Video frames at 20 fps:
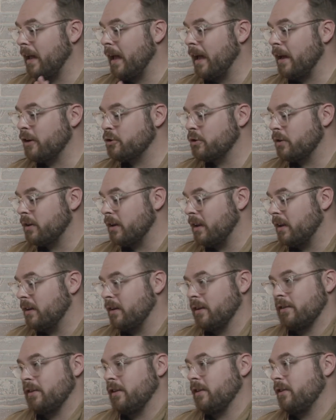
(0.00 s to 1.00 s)
actually can
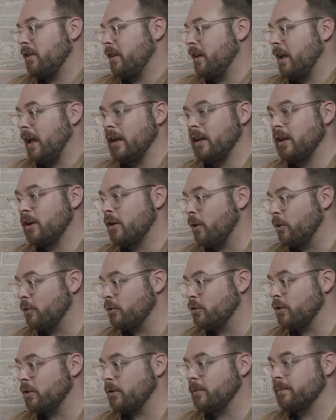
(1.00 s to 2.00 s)
exist in any
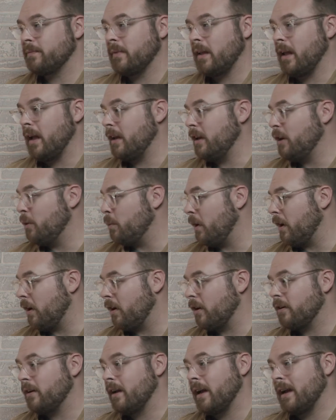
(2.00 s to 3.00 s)
culture, anywhere, yeah.